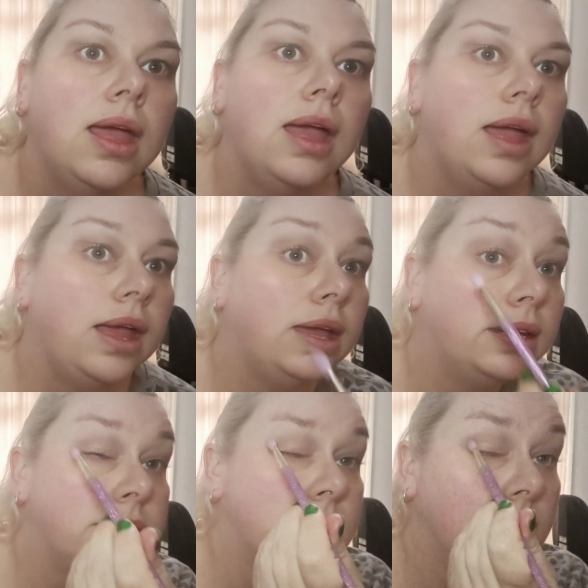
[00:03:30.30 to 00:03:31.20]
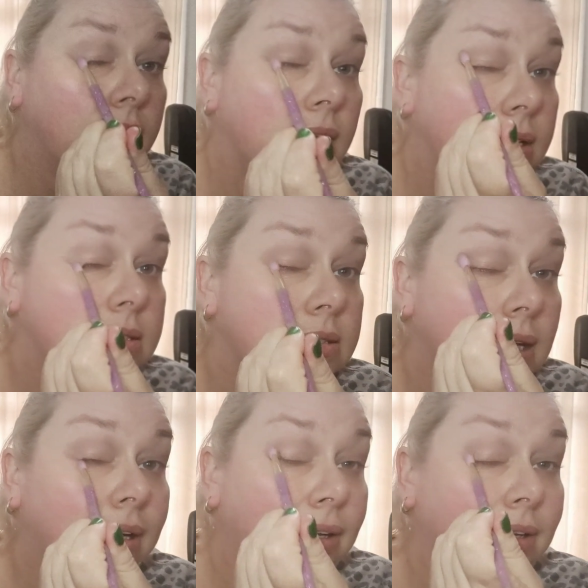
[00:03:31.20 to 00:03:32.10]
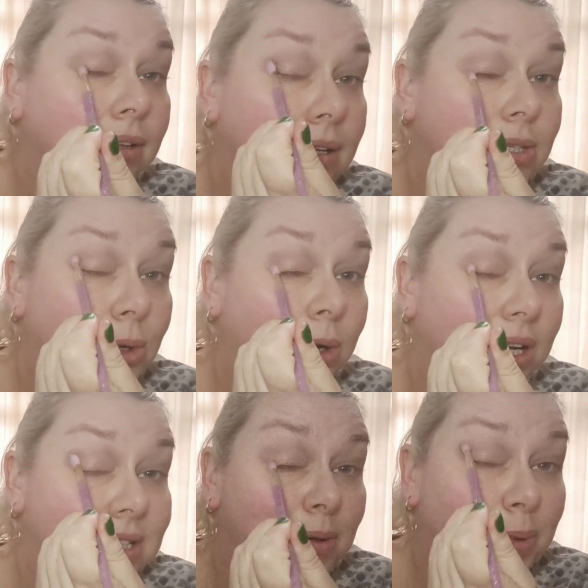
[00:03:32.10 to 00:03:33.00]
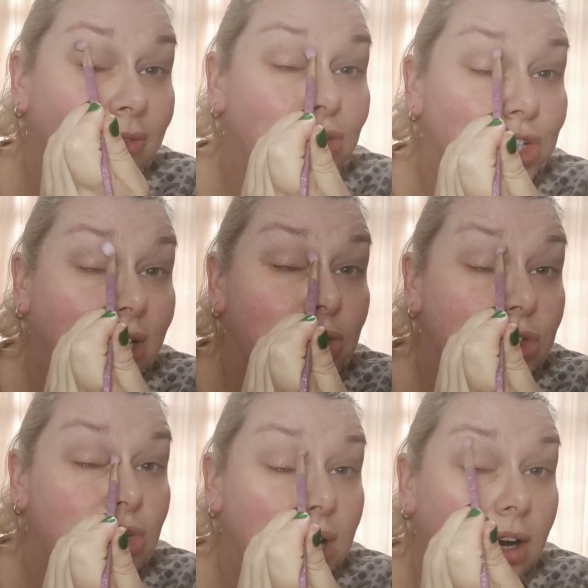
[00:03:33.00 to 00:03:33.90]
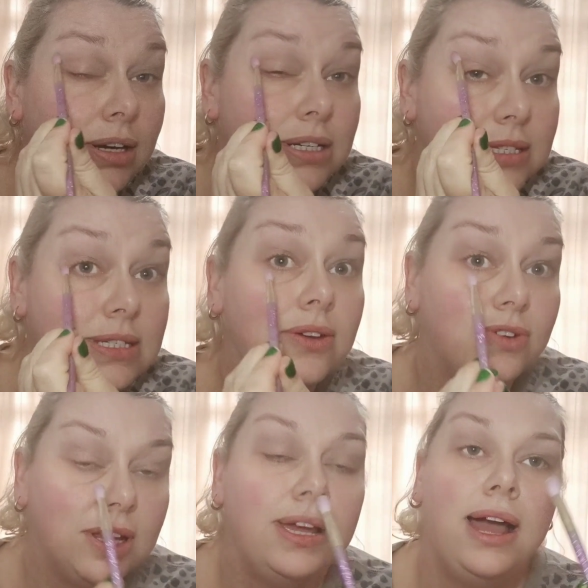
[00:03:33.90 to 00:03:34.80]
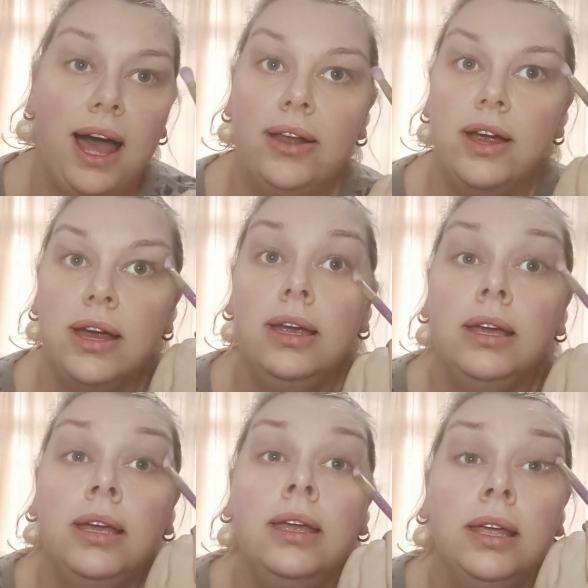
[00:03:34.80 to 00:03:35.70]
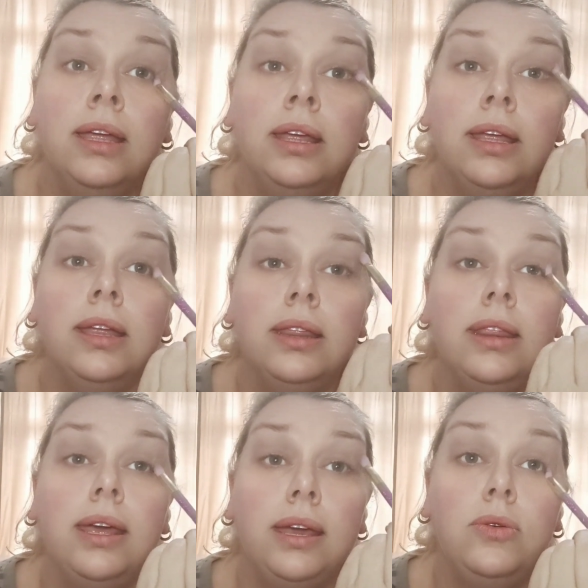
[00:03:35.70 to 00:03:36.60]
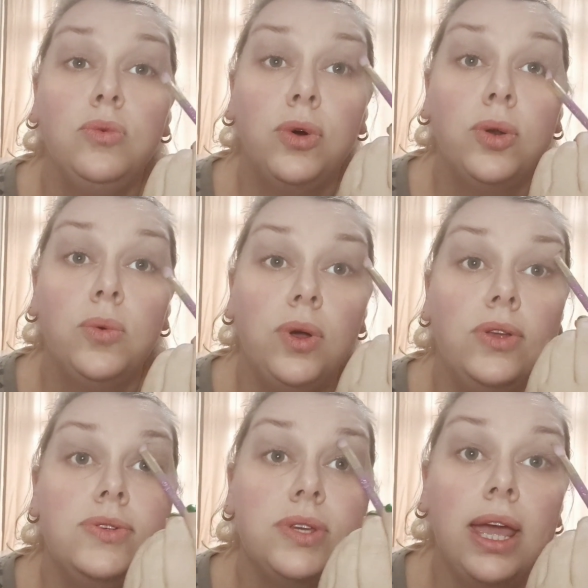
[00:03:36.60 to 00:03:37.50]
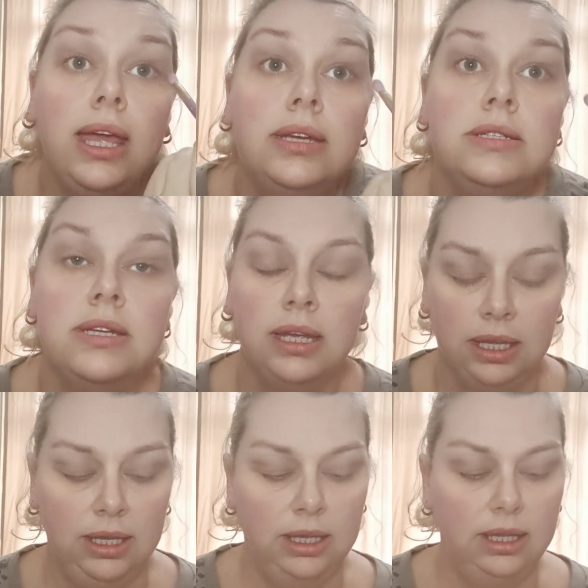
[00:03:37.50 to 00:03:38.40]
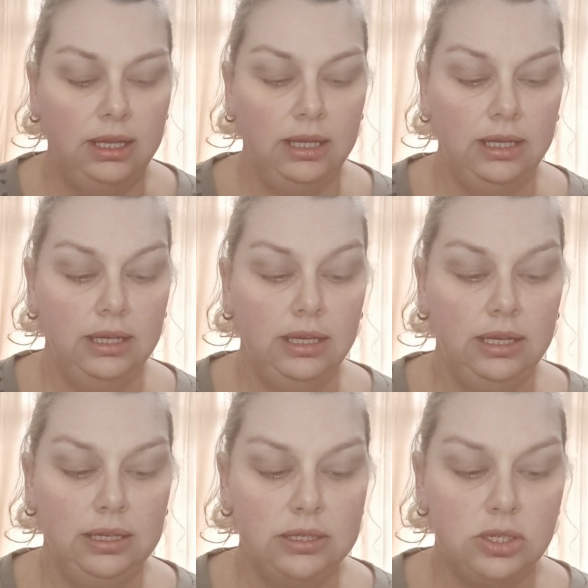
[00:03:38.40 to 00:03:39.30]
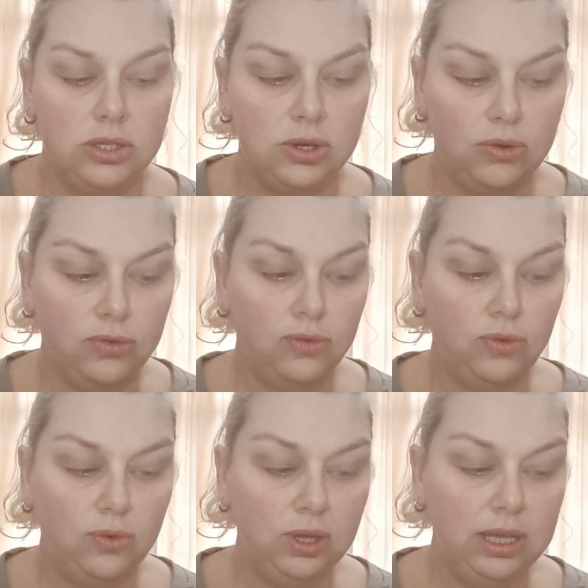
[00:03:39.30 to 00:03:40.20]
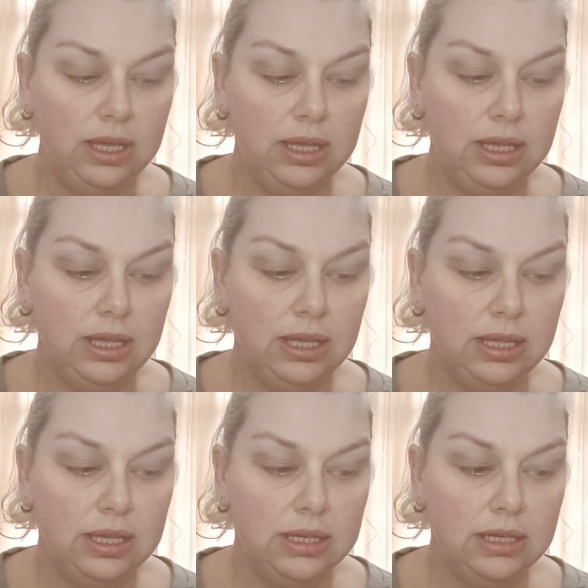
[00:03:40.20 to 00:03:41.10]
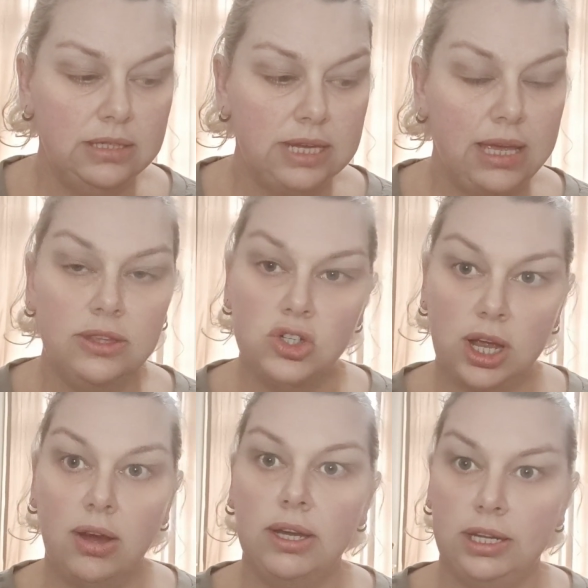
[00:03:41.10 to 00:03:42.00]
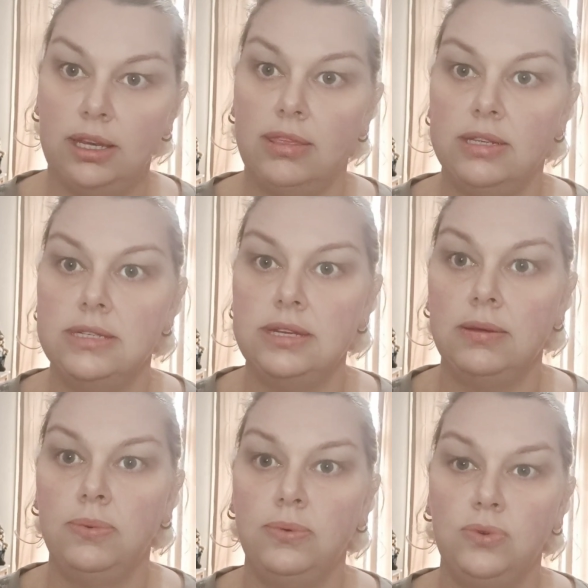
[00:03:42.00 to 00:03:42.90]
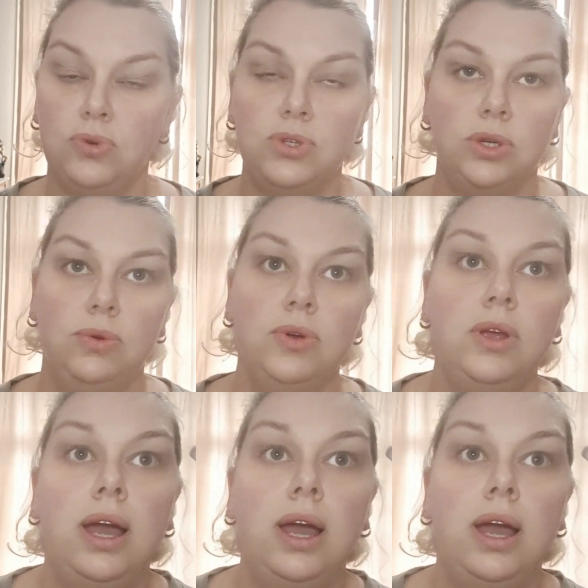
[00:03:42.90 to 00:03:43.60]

And yeah, that's always a bit of a challenge. The showering is definitely harder than what it was. And to sort of take the showering another step or two